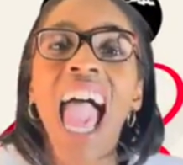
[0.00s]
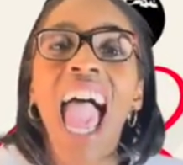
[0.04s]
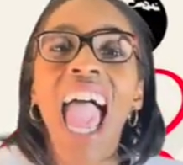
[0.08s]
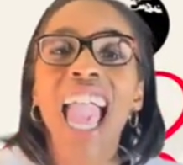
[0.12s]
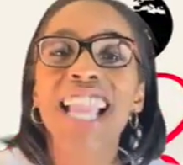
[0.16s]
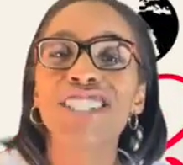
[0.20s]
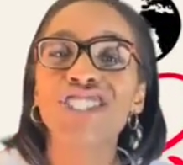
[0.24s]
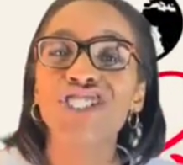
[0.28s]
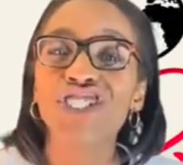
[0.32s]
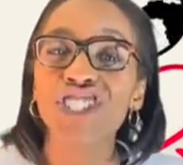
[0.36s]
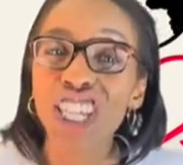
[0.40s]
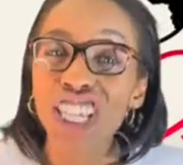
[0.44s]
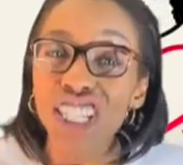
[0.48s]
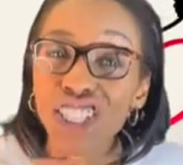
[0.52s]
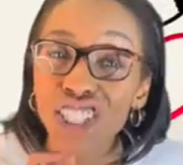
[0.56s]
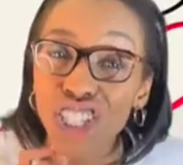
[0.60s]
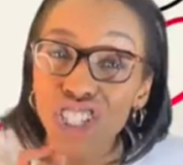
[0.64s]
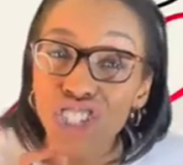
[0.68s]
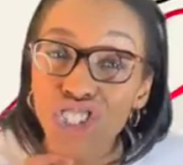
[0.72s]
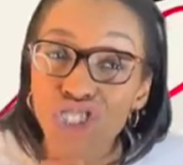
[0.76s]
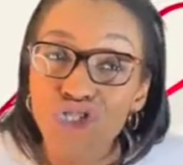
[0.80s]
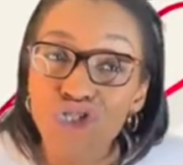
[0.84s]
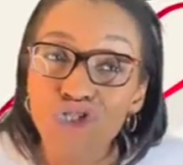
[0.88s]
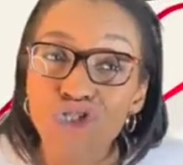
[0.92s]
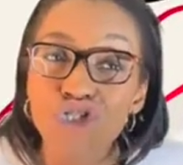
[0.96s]
And
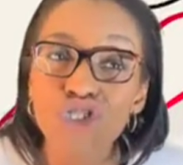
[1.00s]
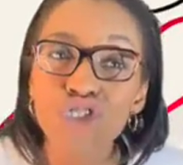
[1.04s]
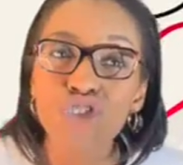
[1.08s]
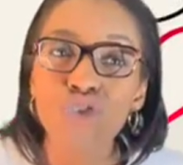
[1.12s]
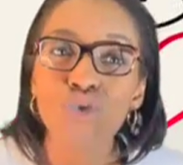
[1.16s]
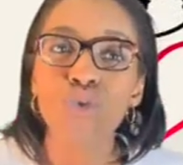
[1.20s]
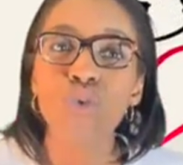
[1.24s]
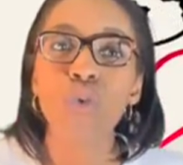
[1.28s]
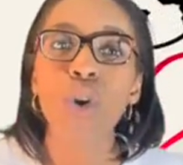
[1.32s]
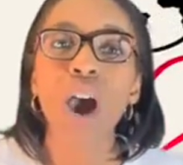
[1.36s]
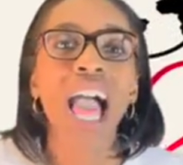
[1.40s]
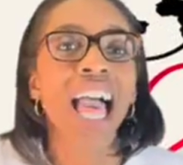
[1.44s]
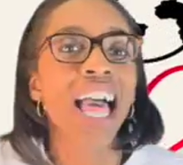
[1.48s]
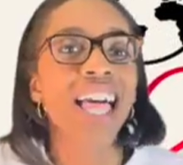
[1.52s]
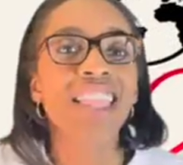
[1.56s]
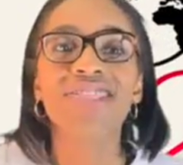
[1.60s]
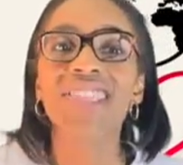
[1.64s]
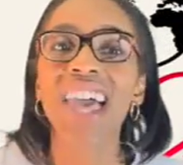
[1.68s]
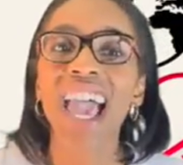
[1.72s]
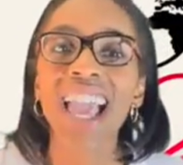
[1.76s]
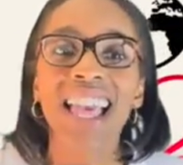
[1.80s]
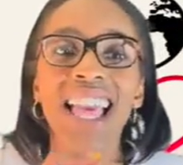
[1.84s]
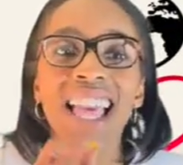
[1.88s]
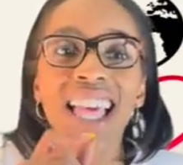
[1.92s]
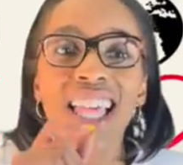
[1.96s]
Jesus knew
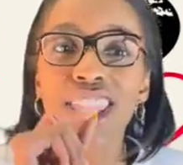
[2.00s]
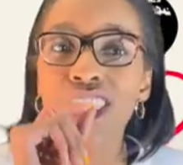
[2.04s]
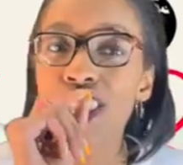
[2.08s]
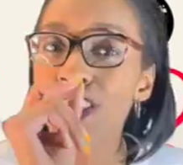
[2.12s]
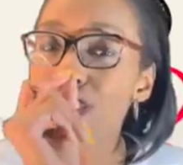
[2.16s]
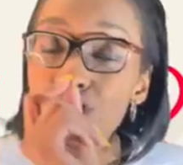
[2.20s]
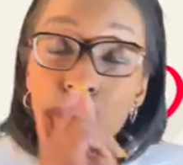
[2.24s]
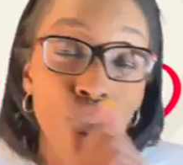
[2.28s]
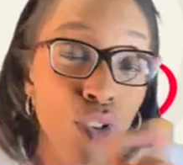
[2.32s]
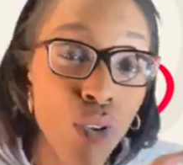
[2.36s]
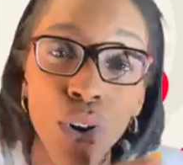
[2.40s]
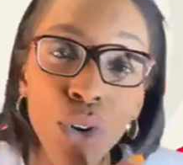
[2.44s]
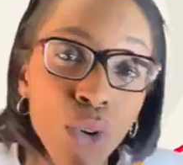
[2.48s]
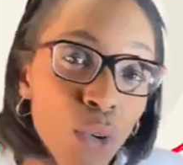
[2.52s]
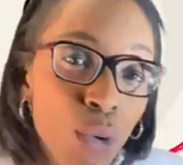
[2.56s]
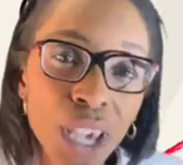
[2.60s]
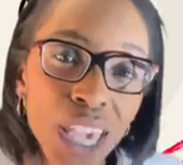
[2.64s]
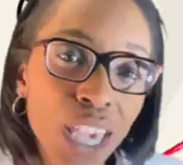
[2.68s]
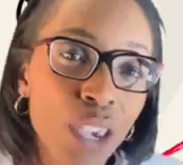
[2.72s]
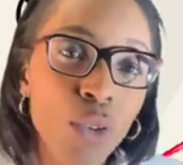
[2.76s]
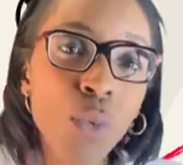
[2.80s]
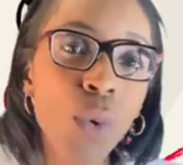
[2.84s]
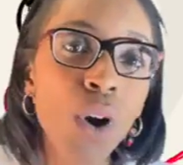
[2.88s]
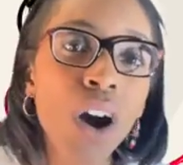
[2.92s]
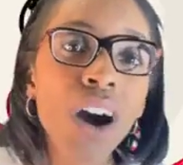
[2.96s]
who
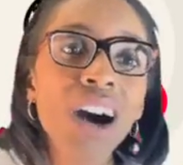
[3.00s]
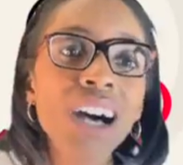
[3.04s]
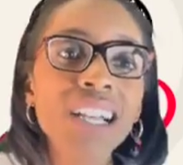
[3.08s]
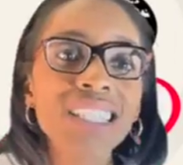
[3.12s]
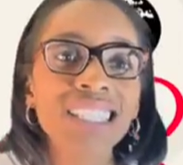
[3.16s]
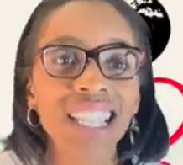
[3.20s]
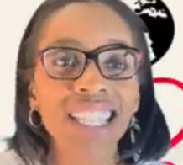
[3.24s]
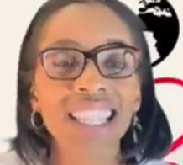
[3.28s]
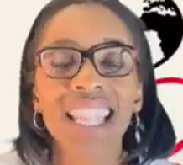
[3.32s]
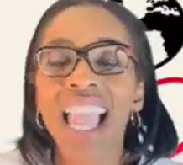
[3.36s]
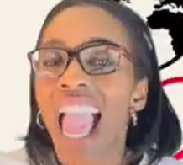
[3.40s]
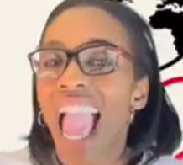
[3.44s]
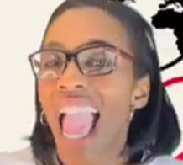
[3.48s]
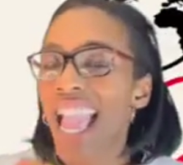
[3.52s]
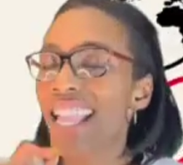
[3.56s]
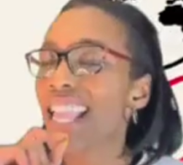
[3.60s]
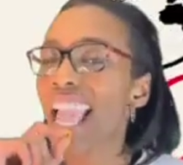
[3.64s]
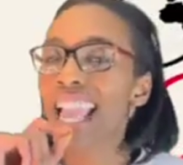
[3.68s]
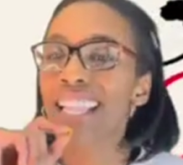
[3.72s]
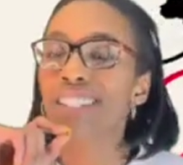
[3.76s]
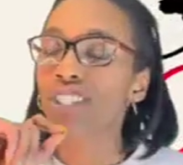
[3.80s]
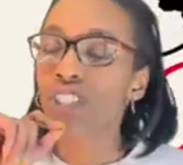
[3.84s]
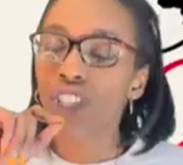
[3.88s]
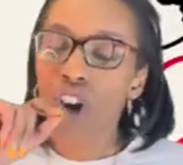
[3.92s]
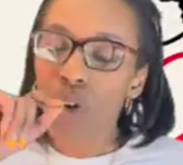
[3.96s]
he was.
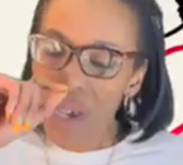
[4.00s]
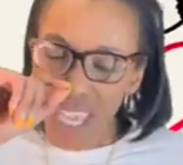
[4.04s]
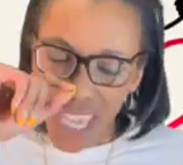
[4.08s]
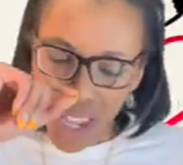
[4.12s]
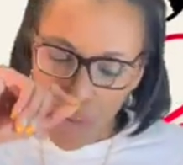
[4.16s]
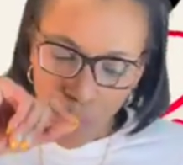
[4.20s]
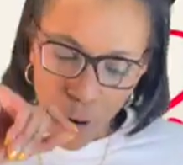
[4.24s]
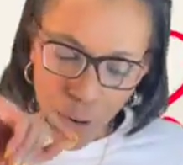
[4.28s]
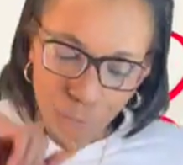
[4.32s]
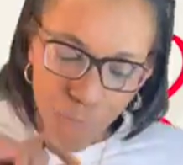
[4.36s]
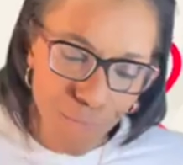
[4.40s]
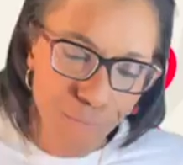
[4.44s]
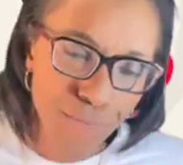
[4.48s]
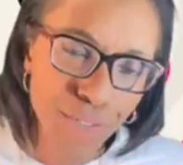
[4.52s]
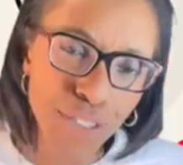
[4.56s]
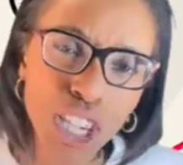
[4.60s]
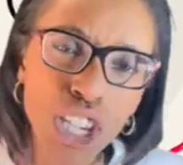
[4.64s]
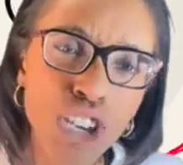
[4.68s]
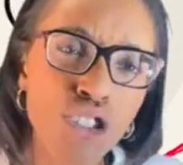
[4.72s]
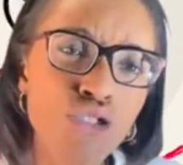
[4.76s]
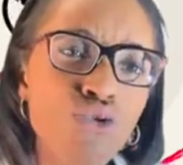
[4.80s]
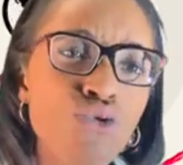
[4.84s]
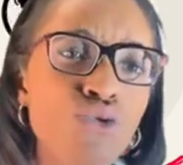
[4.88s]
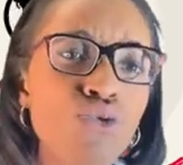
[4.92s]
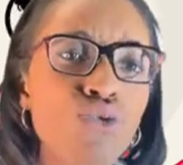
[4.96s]
And so he
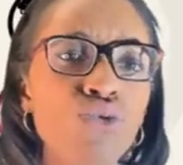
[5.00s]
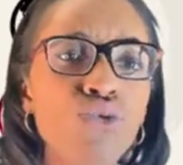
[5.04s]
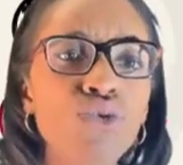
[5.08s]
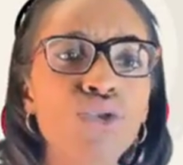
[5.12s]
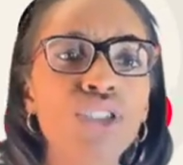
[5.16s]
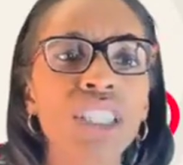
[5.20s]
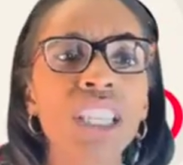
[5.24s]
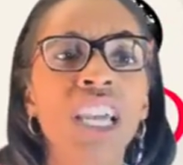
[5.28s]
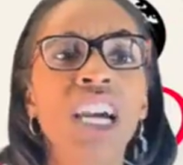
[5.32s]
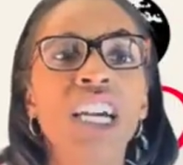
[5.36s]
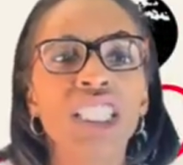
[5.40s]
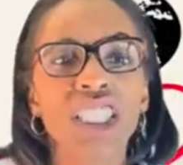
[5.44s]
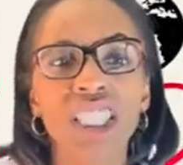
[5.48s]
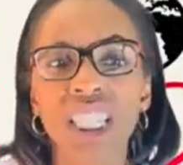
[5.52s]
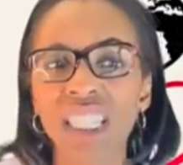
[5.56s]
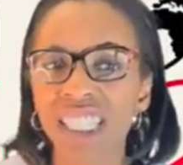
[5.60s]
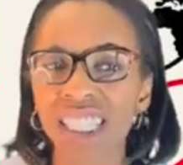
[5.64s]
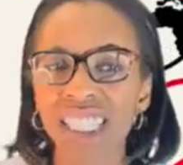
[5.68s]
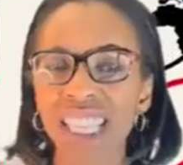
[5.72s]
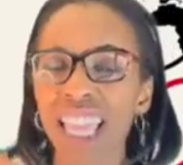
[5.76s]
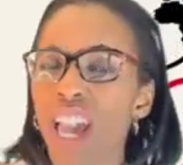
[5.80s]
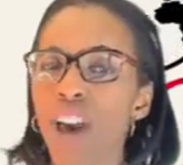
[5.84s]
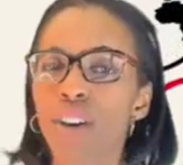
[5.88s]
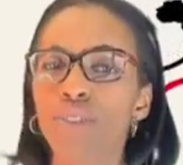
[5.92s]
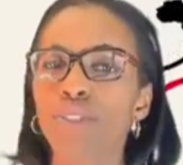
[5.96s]
refused to
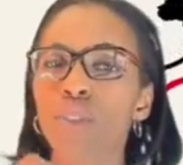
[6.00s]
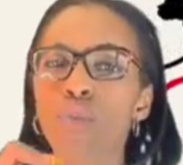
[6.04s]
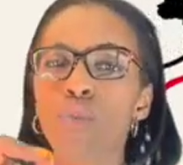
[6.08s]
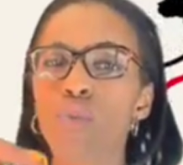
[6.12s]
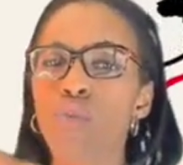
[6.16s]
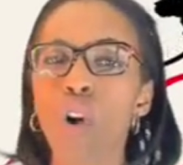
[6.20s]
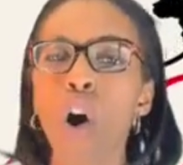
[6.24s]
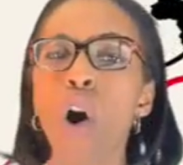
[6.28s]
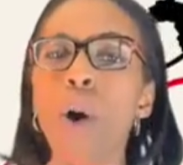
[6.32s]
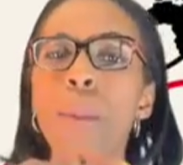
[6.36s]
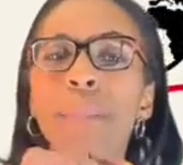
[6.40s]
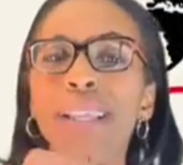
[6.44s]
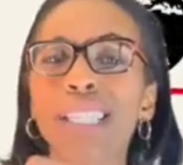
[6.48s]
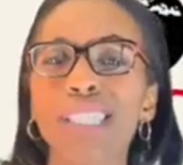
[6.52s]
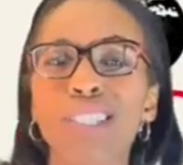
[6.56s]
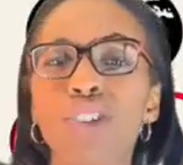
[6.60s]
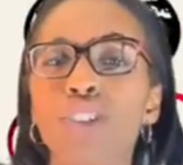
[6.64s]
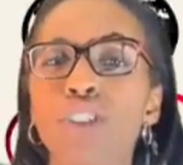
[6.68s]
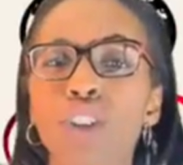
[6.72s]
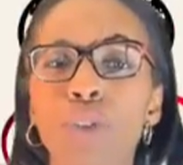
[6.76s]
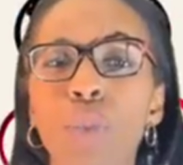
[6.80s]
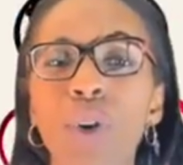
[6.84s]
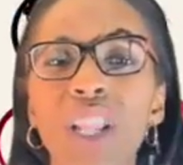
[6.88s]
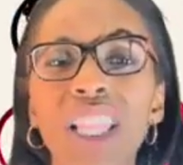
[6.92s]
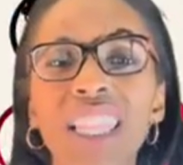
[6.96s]
tell the Romans
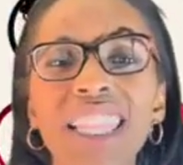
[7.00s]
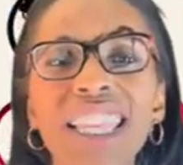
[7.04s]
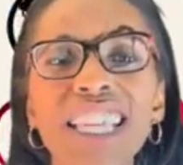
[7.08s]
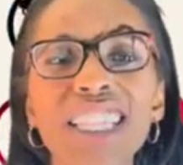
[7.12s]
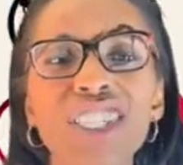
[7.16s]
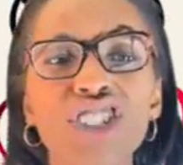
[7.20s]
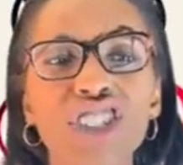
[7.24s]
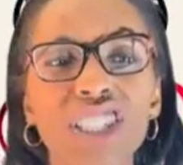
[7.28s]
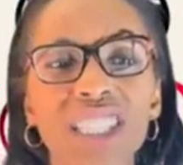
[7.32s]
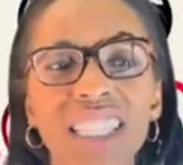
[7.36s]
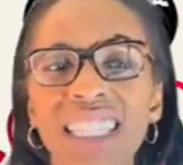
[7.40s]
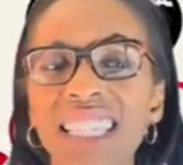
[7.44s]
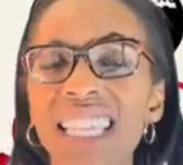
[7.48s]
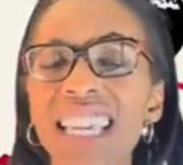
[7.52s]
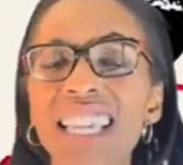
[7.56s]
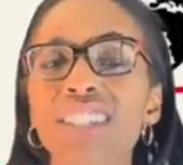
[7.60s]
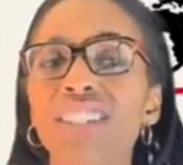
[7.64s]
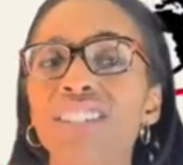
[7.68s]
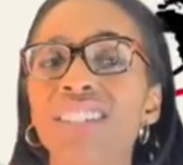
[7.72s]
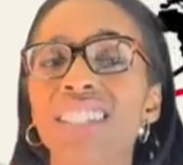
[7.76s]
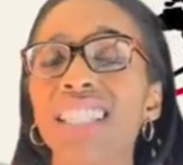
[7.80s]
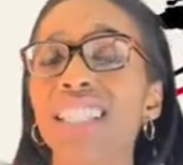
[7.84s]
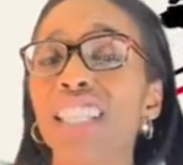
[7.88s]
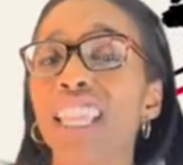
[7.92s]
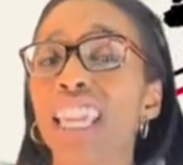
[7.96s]
or the religious
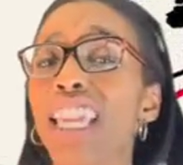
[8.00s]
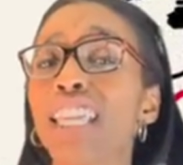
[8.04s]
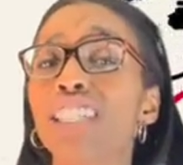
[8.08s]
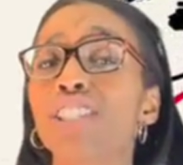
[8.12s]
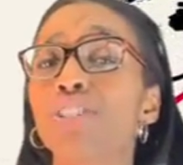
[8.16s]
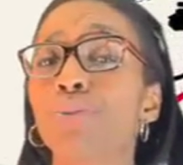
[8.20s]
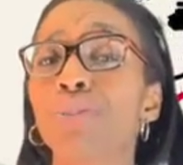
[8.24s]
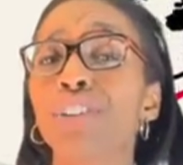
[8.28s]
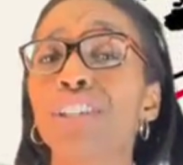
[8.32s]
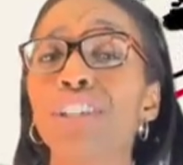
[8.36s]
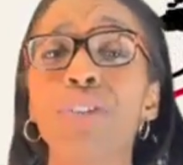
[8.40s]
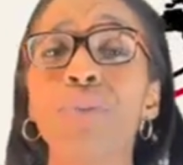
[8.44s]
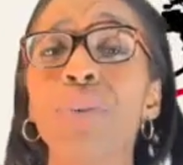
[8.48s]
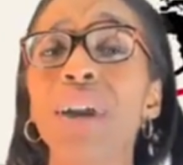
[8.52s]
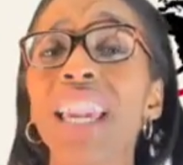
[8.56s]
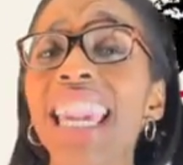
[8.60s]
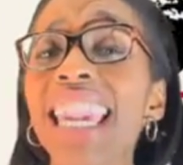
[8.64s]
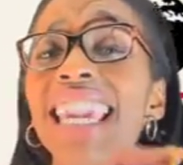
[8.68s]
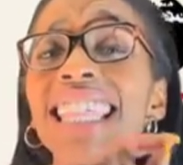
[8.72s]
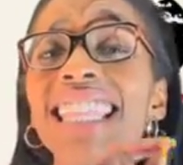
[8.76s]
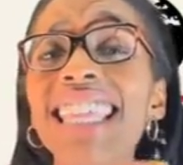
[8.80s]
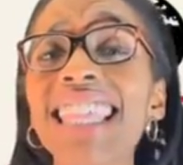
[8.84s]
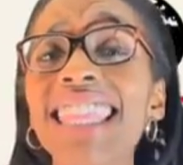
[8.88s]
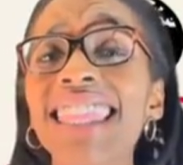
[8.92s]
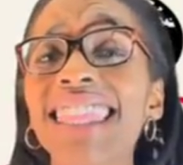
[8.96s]
leaders in Israel
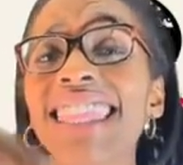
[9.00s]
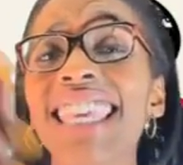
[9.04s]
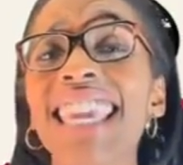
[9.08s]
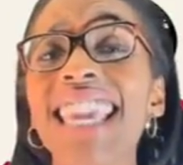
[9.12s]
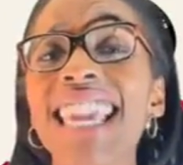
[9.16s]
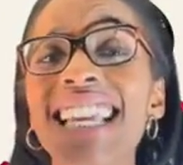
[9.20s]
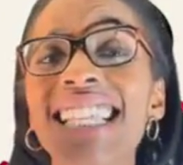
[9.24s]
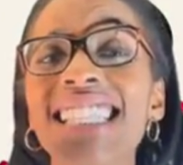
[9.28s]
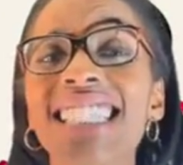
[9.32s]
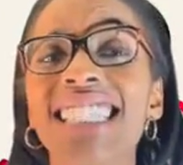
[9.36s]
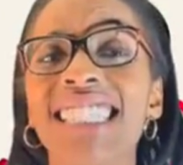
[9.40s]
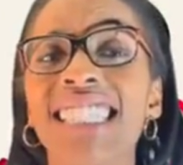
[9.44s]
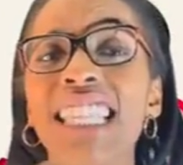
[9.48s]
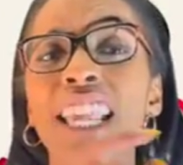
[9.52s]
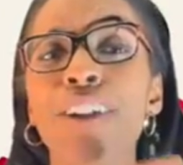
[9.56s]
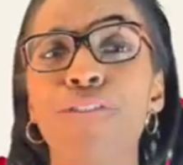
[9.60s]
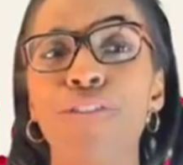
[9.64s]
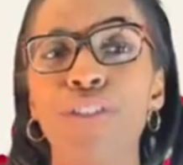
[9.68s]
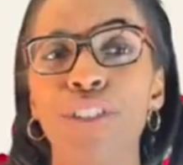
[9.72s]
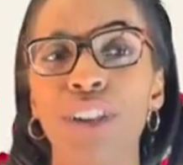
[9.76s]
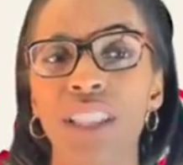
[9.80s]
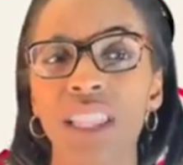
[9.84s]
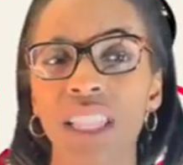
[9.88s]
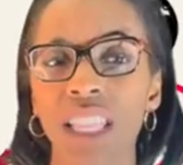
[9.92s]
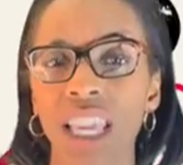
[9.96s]
anything
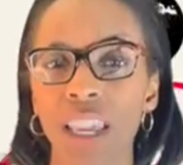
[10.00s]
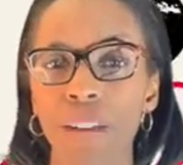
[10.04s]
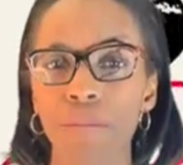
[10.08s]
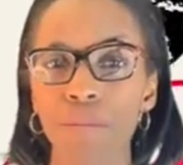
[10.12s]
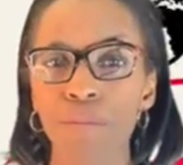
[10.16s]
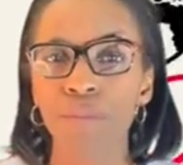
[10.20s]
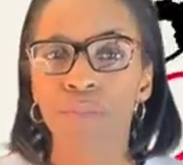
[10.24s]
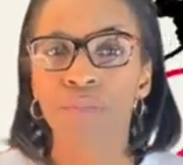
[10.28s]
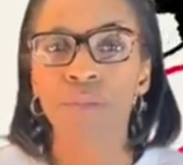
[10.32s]
differently.